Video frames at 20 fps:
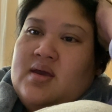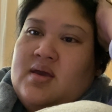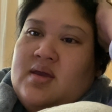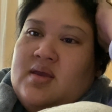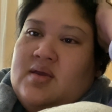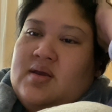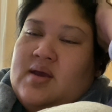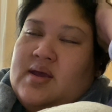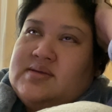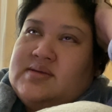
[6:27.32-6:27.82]

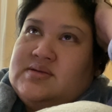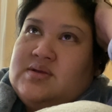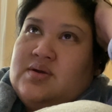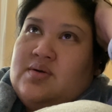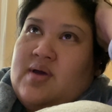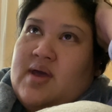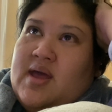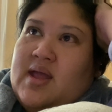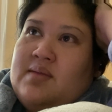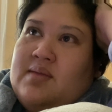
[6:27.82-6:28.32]
you guys know
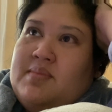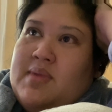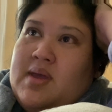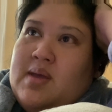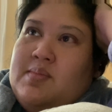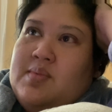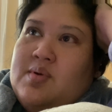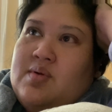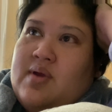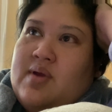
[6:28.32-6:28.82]
I had a
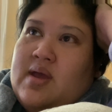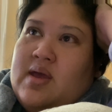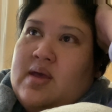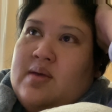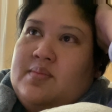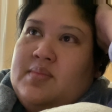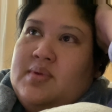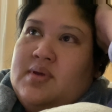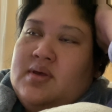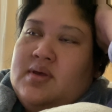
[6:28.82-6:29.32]

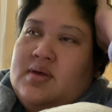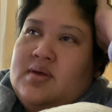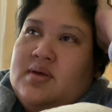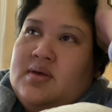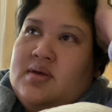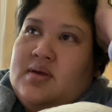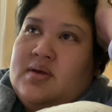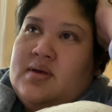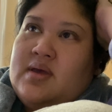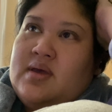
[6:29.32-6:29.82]
mammogram
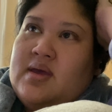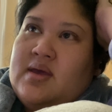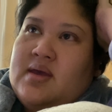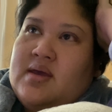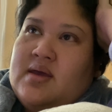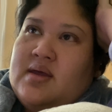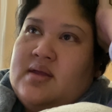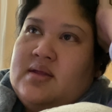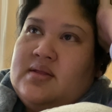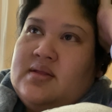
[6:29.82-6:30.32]

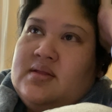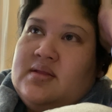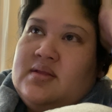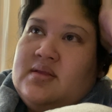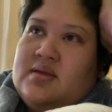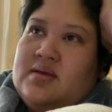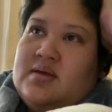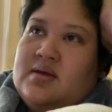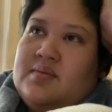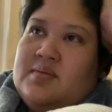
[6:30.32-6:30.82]
and
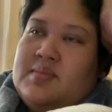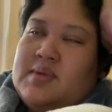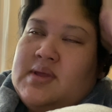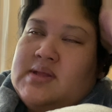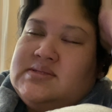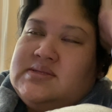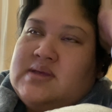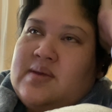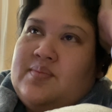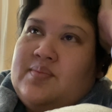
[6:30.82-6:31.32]
um,
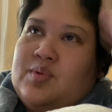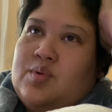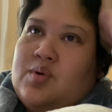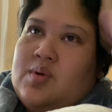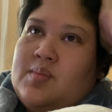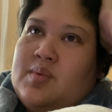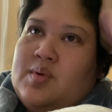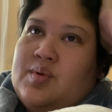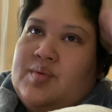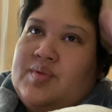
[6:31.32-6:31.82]
it's
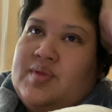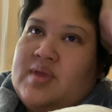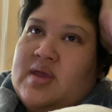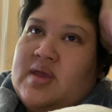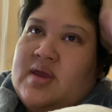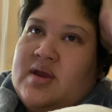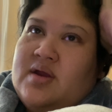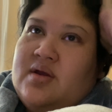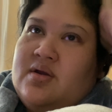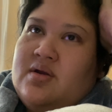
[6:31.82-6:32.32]
abnormal.
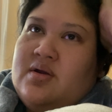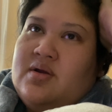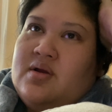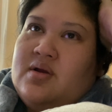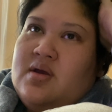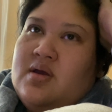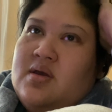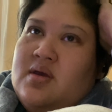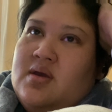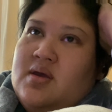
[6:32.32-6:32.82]
They're
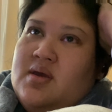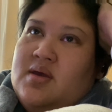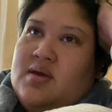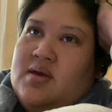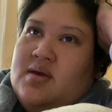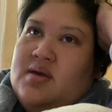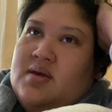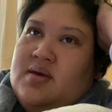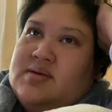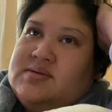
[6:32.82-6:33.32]

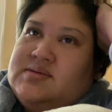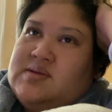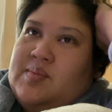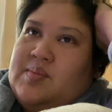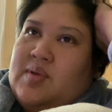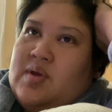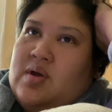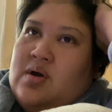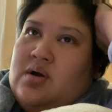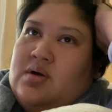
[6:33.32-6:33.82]

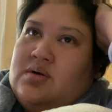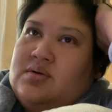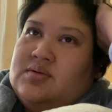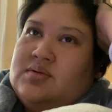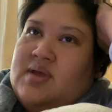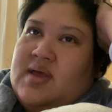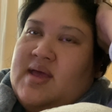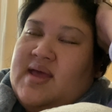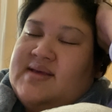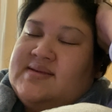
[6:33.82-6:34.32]
something
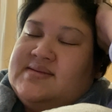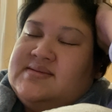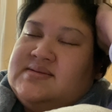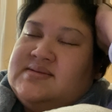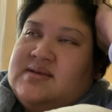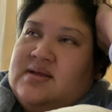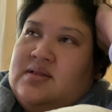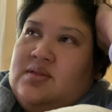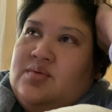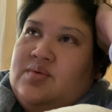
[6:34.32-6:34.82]
called
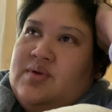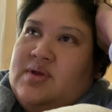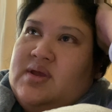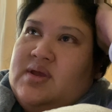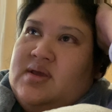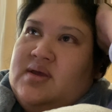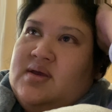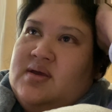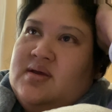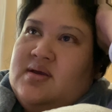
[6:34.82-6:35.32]

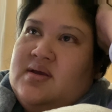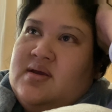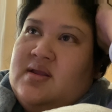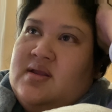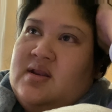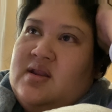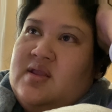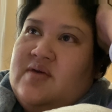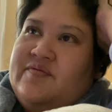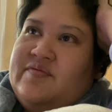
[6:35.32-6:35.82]
axillary
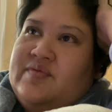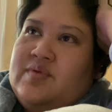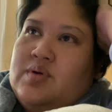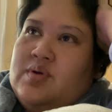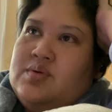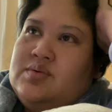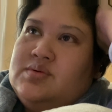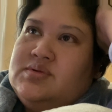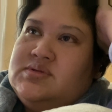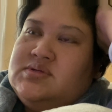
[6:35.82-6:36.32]
lymph
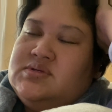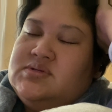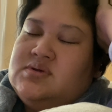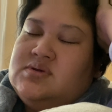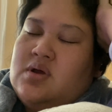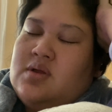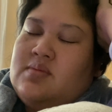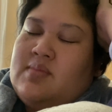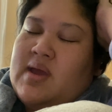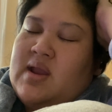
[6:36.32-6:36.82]
nodes
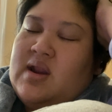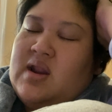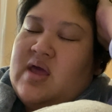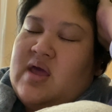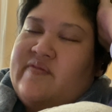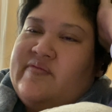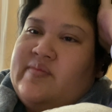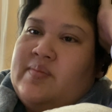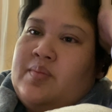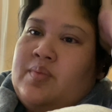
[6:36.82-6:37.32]
on my
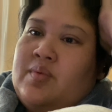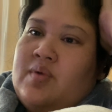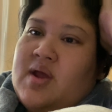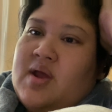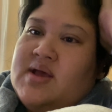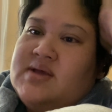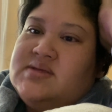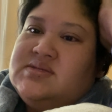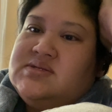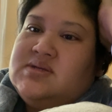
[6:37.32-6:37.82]
left
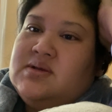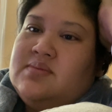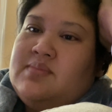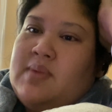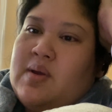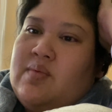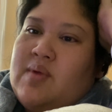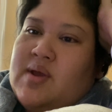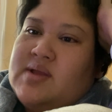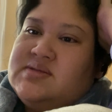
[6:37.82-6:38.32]
breast.
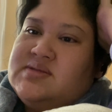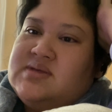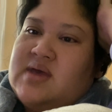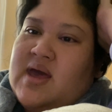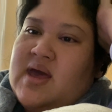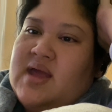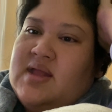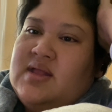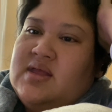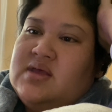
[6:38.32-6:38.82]
My right
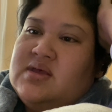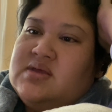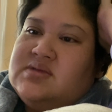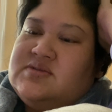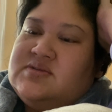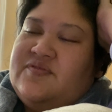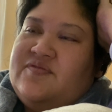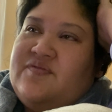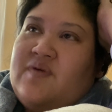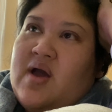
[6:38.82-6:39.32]
side
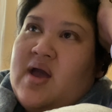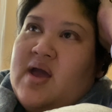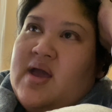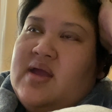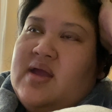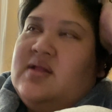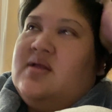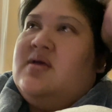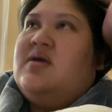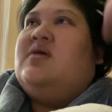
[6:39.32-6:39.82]
is
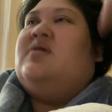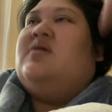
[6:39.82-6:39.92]
fine.